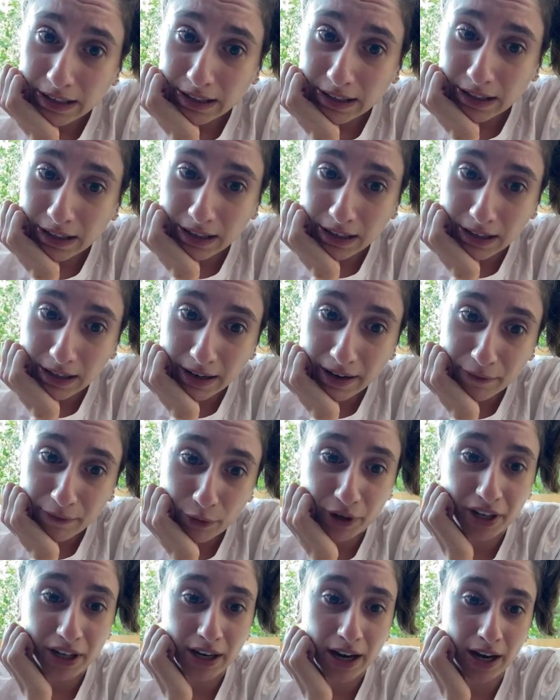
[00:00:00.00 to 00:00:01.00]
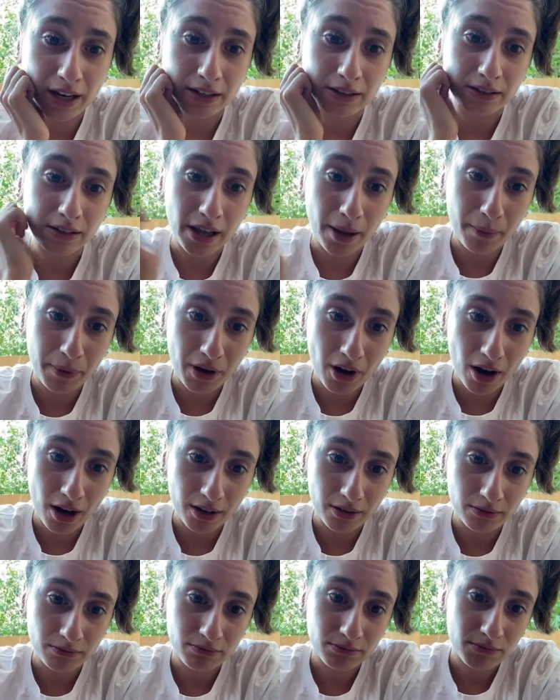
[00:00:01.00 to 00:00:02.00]
I've already done
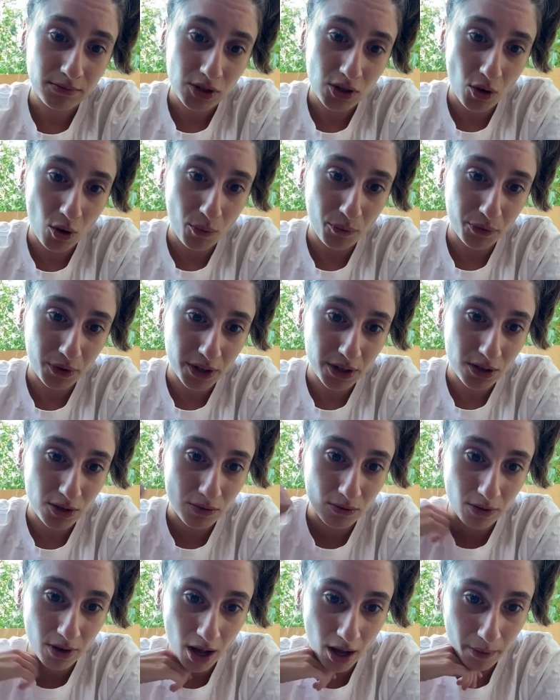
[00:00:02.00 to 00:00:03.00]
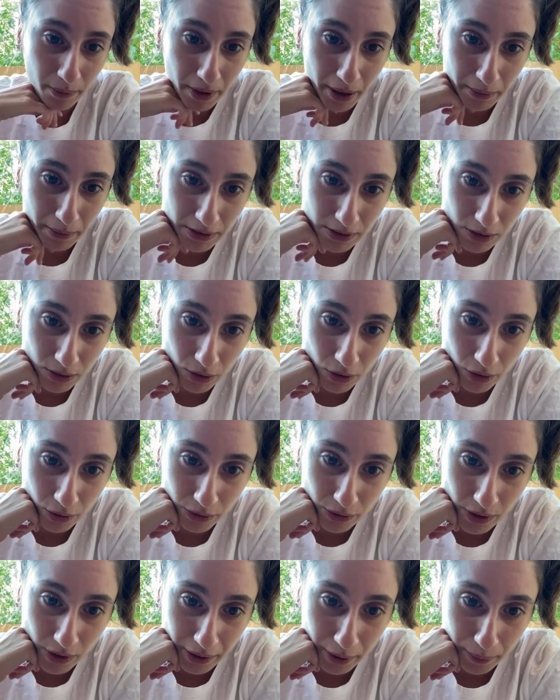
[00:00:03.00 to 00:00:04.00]
Lebanon, so hopefully soon I'll be able to go
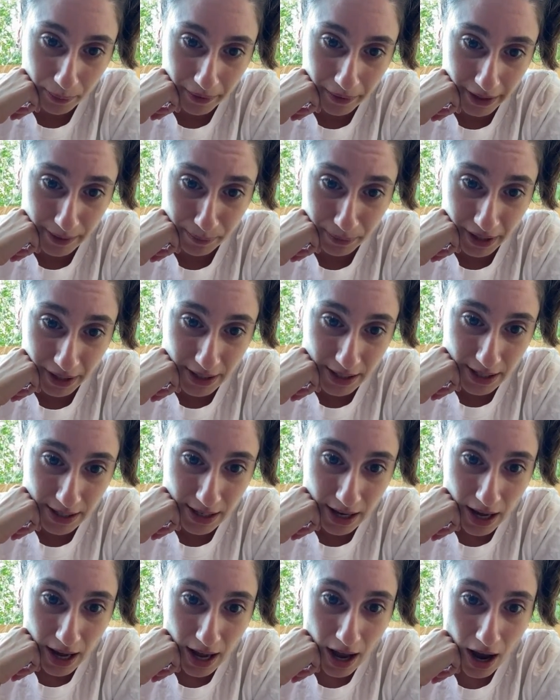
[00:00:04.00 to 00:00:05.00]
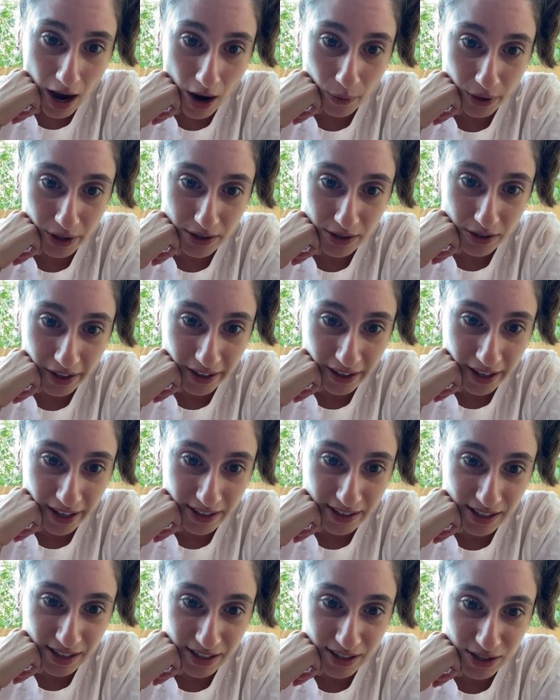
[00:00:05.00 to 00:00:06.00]
to other places. Our Australian
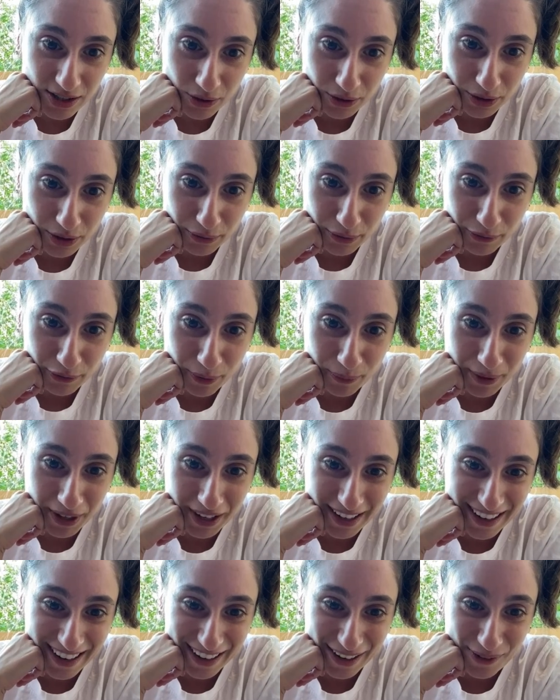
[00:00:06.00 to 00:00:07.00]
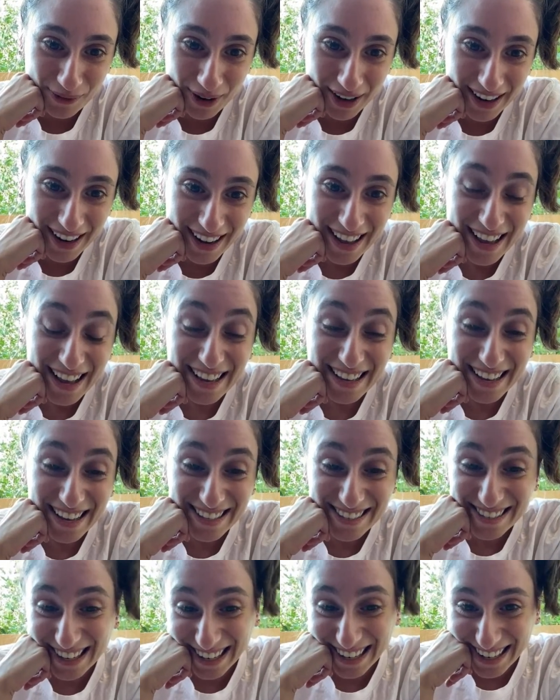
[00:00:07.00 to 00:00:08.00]
accent is so different from the Canadian one.
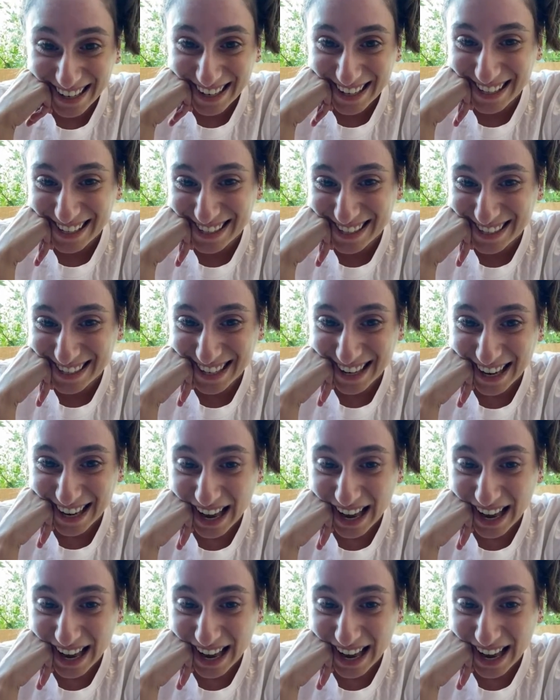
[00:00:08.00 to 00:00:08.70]
Yes, it is.